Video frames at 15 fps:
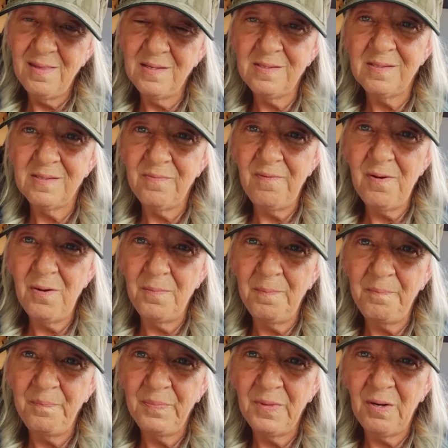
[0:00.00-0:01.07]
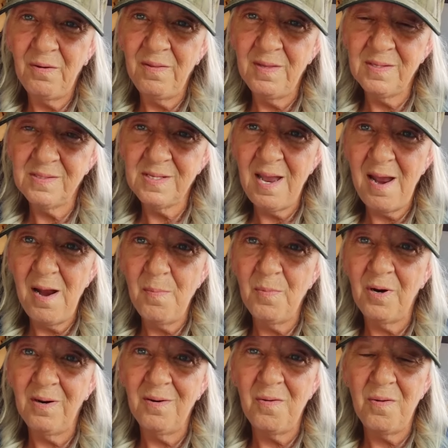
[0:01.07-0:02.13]
this phone or this
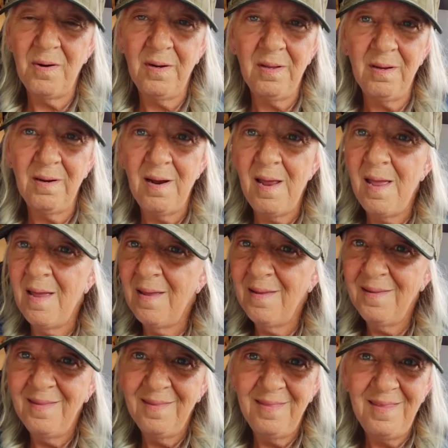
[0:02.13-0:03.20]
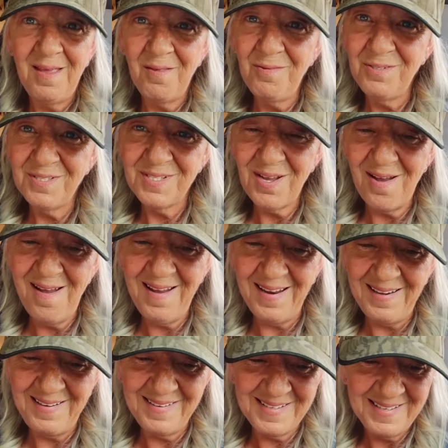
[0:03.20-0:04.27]
camera or the other
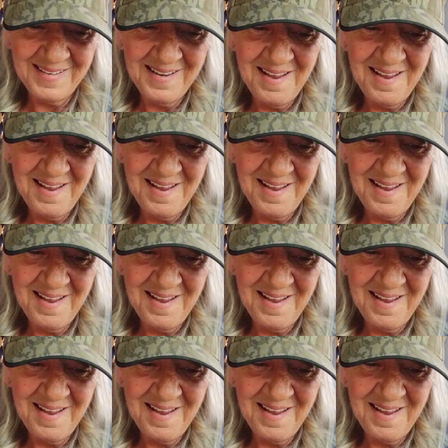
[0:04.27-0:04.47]
side.